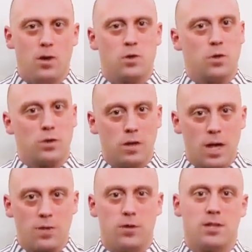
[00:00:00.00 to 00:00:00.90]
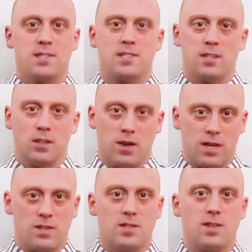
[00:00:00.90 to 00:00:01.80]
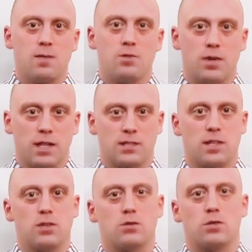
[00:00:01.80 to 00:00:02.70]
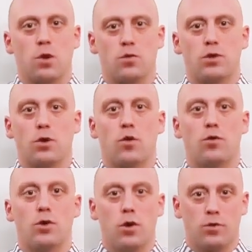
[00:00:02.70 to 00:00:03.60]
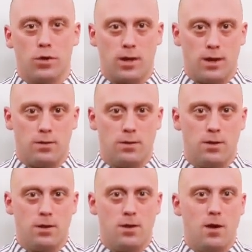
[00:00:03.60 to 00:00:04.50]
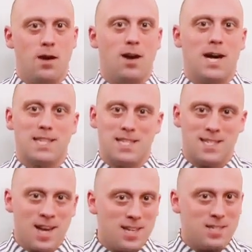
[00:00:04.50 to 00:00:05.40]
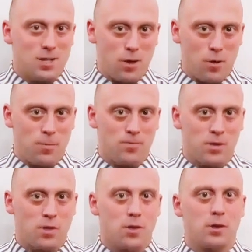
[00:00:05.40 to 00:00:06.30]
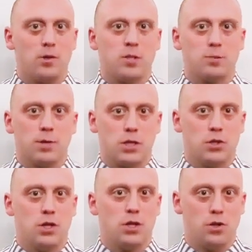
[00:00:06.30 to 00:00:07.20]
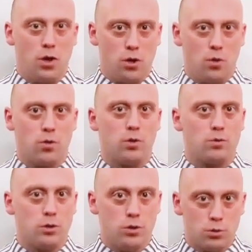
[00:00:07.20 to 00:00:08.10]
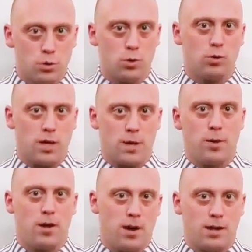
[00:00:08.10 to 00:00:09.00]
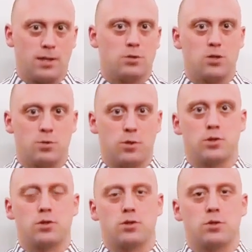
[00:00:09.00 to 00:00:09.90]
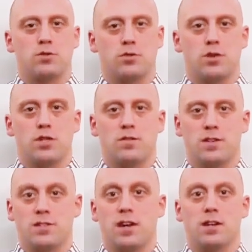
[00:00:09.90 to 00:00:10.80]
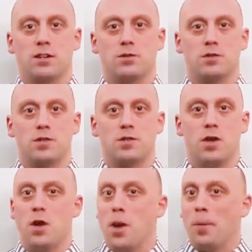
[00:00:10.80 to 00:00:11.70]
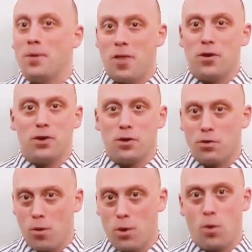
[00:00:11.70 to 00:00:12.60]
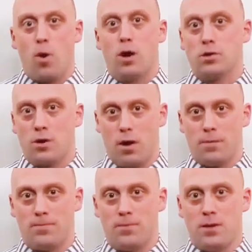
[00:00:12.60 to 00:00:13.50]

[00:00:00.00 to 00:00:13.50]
So for life, you're going to see a lot of the same things get used over and over and over again. On the test, though, they're going to expect you to know the usual antibiotics you're supposed to use for each of these diagnoses, but then they're going to throw in a wild card,